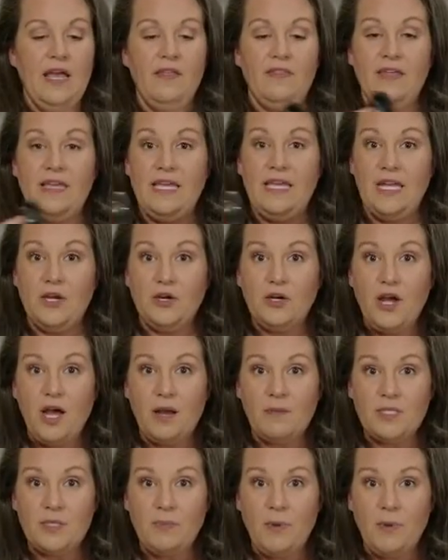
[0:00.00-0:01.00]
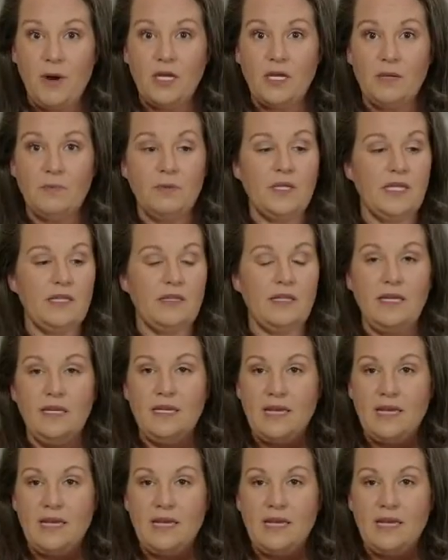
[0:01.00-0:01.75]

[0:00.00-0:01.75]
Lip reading: The gear comes apart completely.